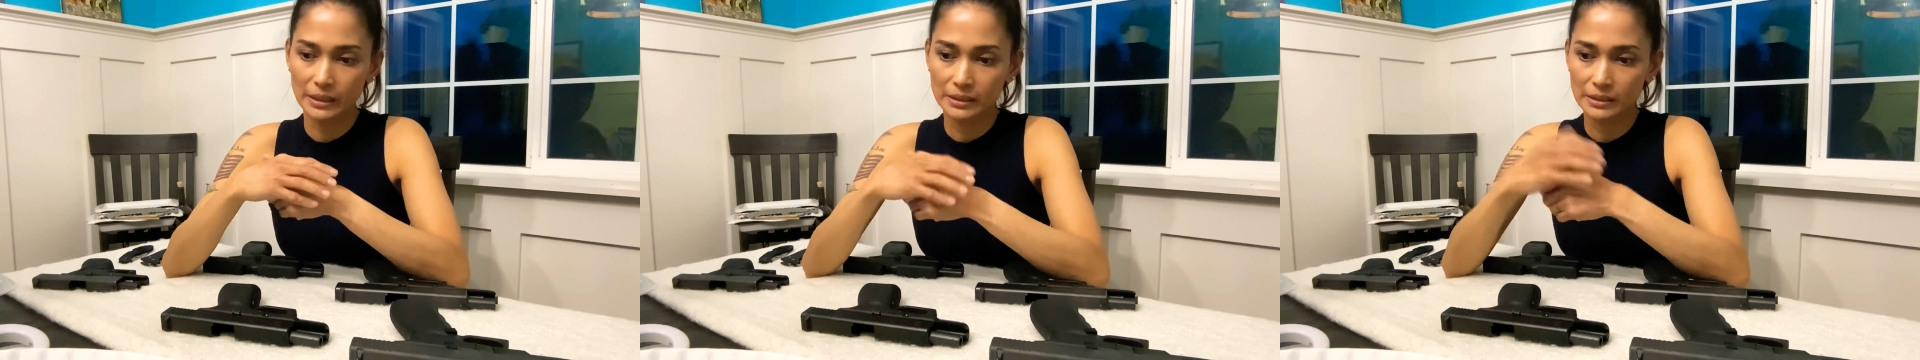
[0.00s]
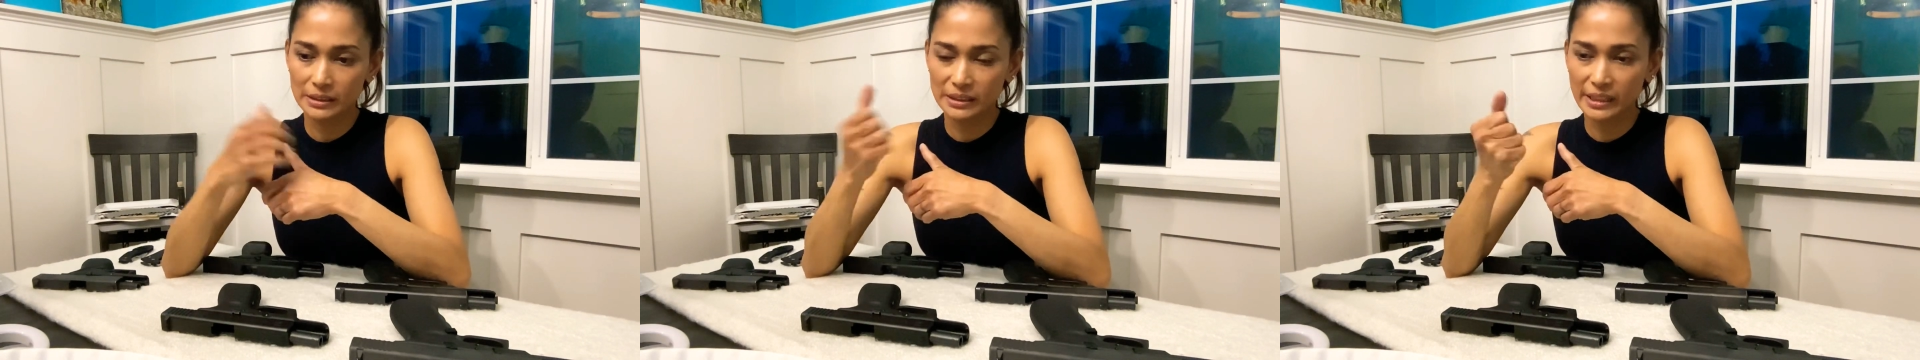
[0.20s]

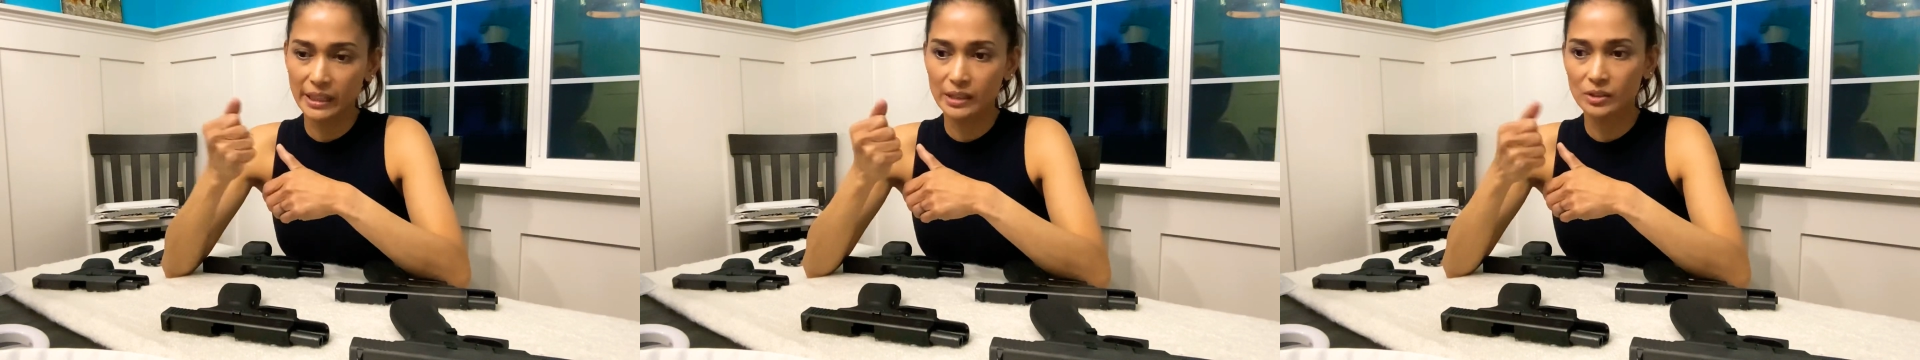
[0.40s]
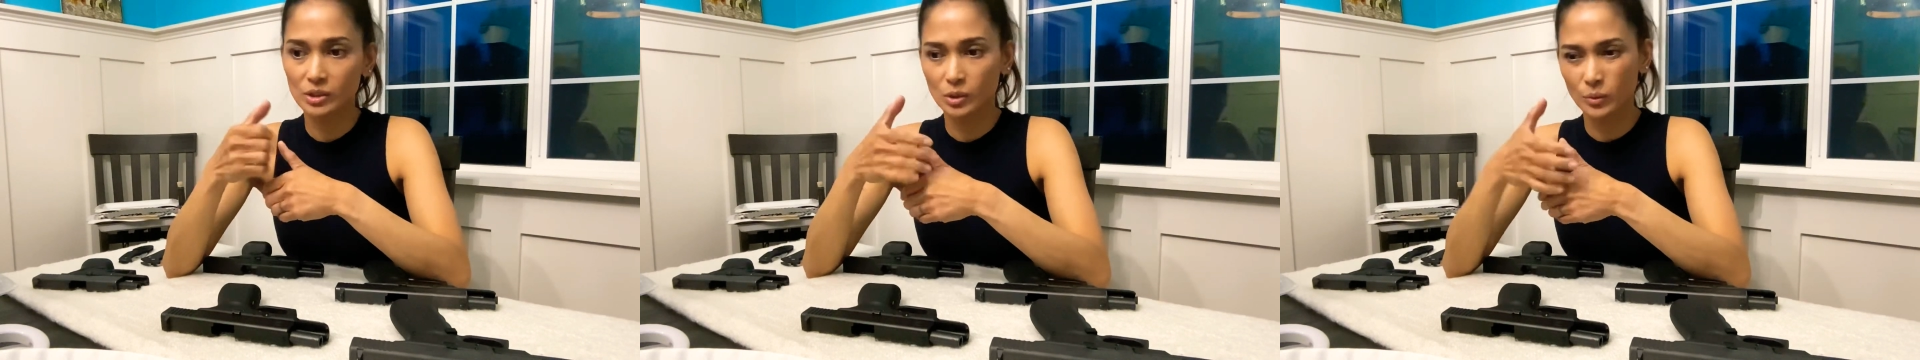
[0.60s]

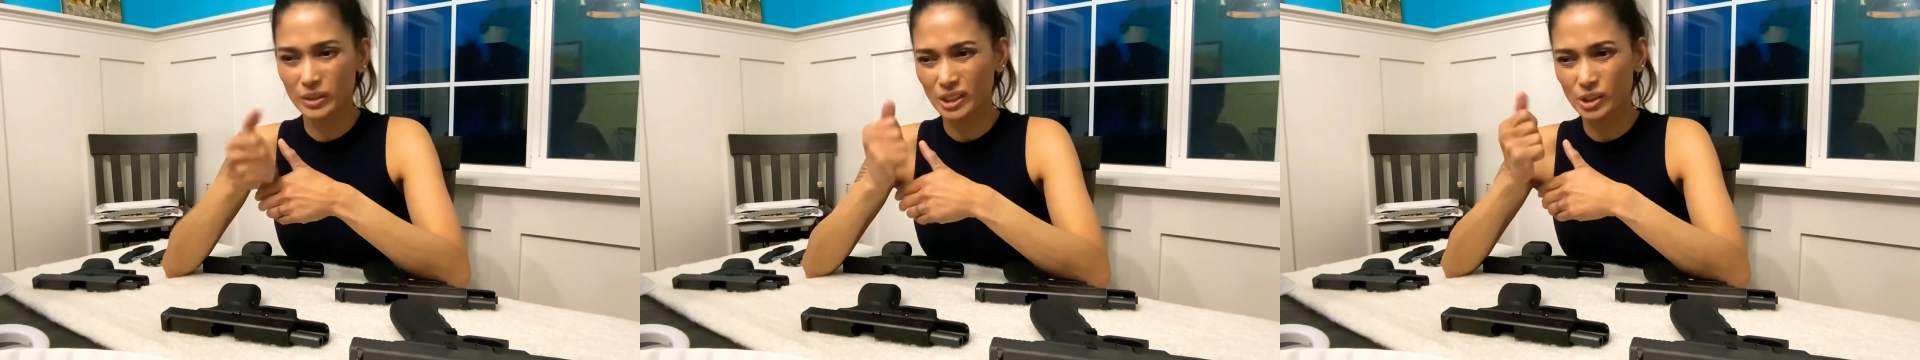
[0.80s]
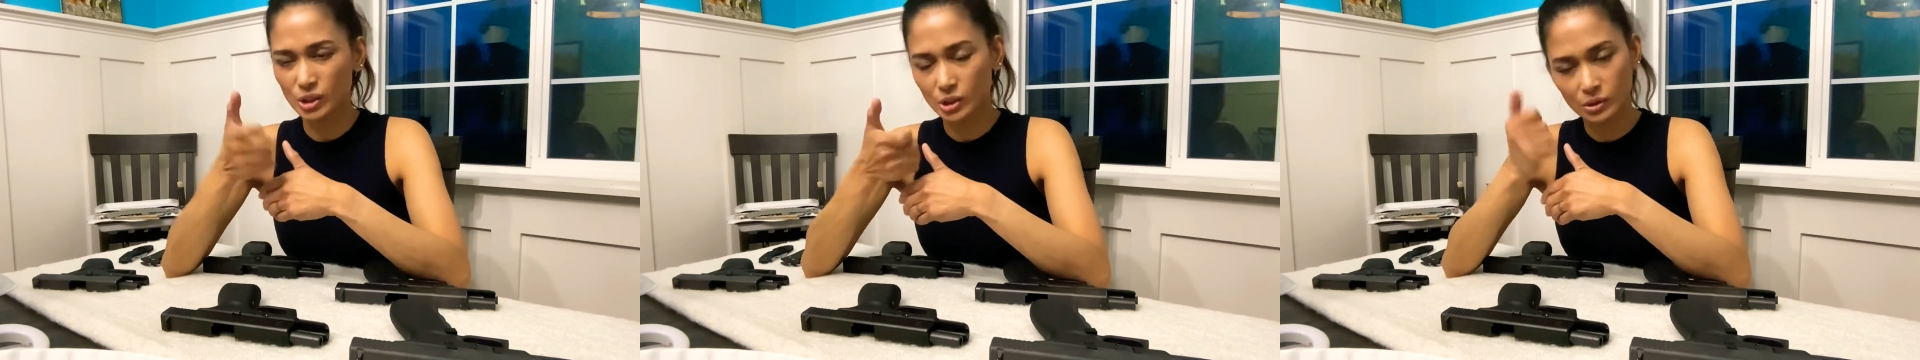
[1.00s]
skin, so when
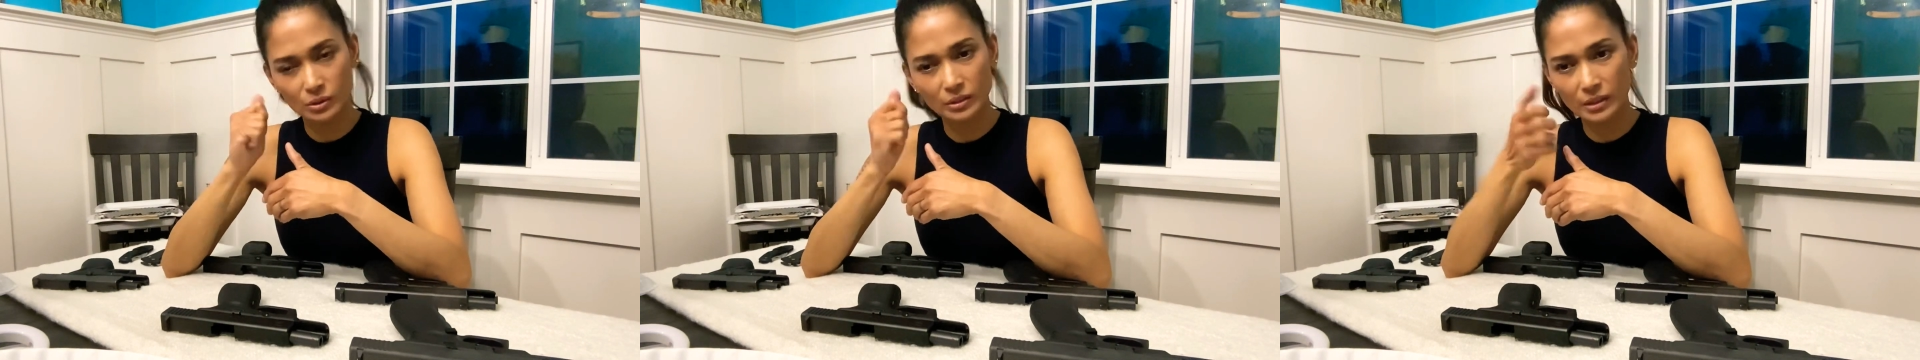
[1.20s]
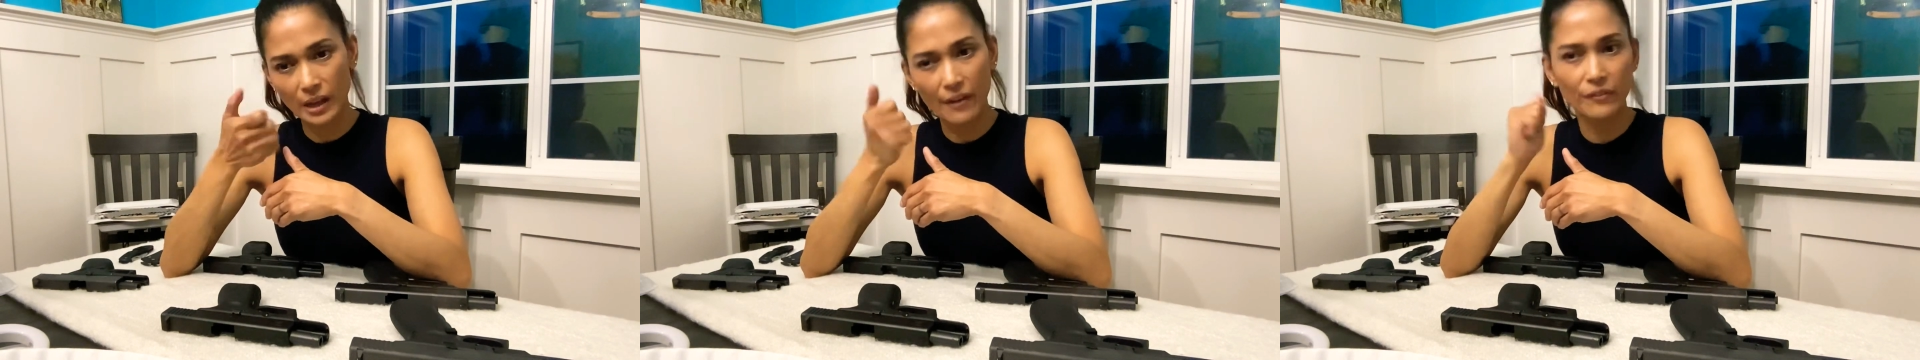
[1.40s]
I shoot,
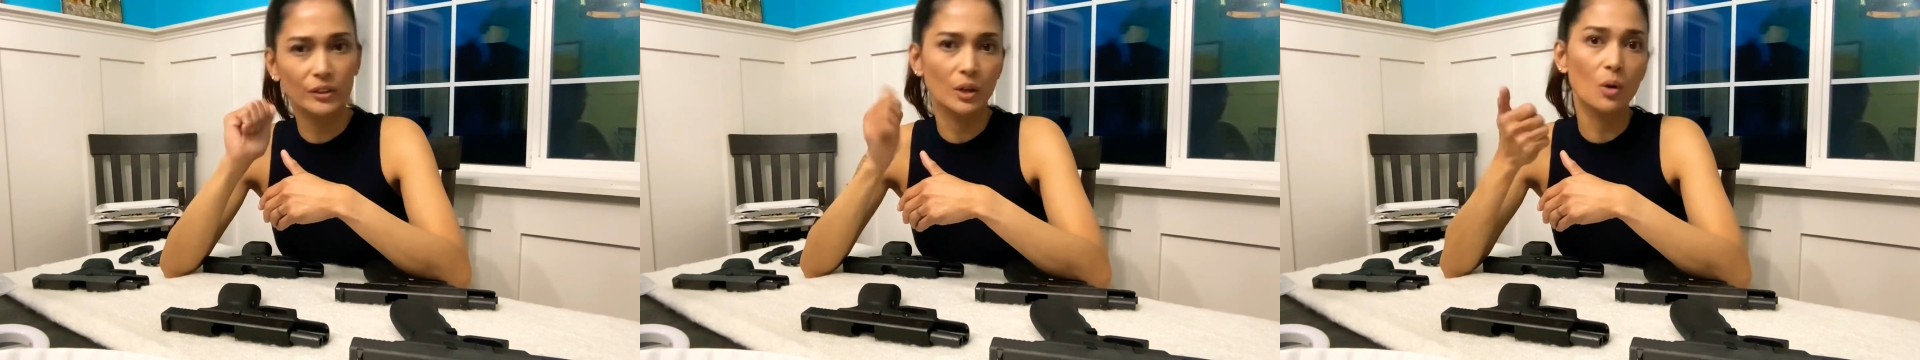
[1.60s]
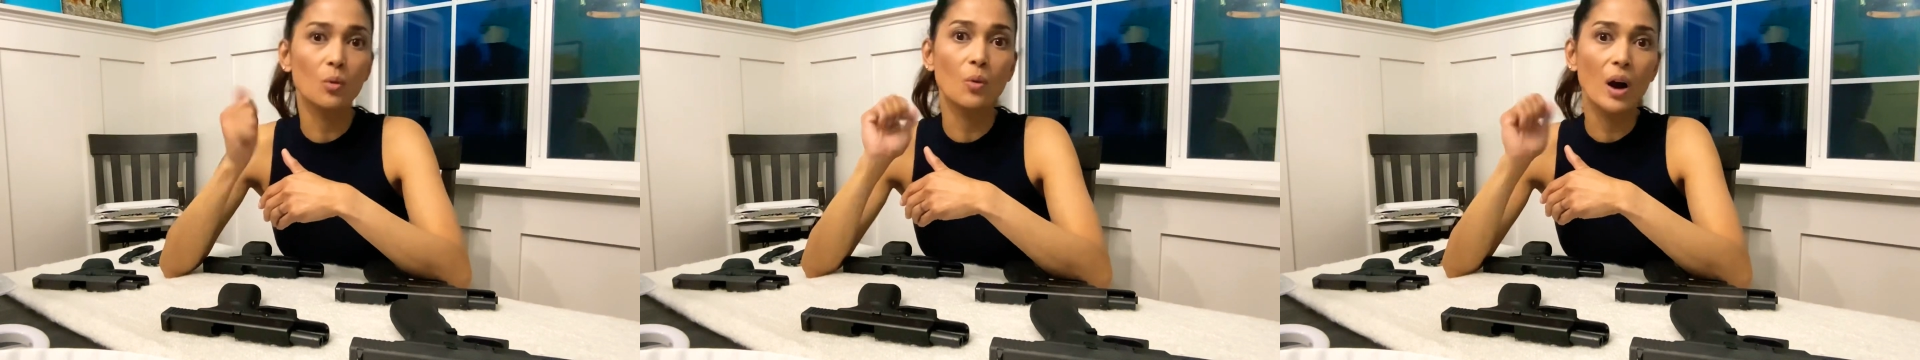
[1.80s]
after
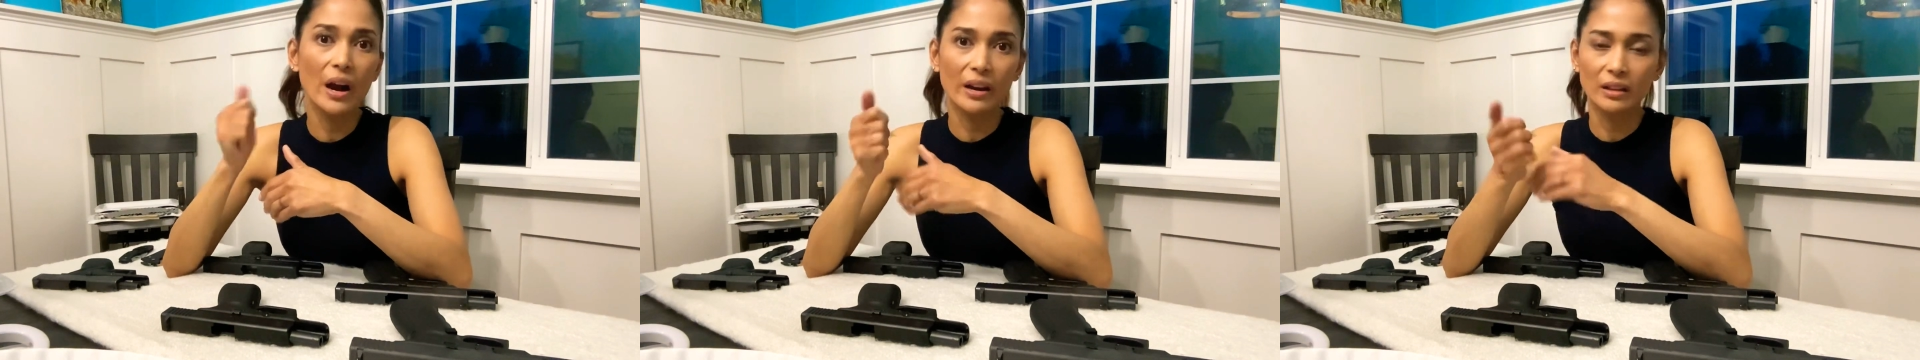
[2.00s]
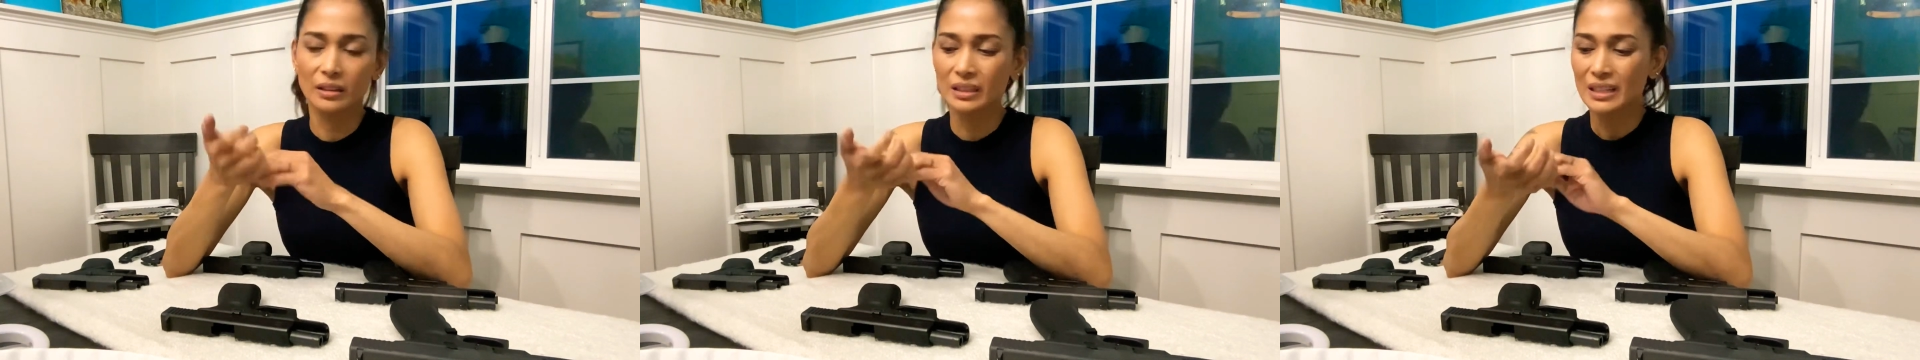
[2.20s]
a
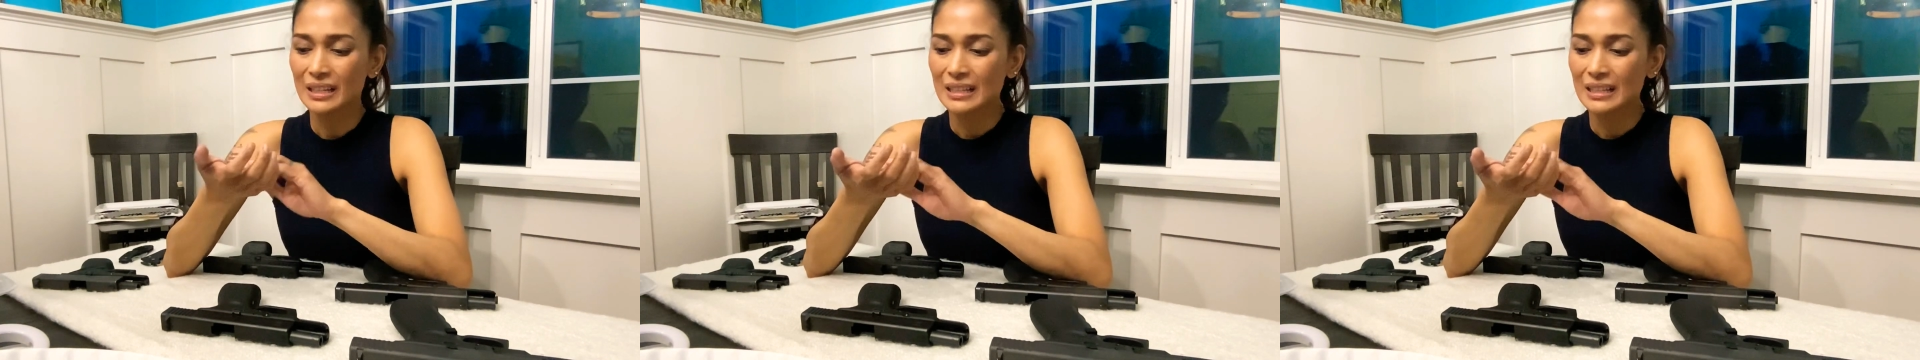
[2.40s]
while,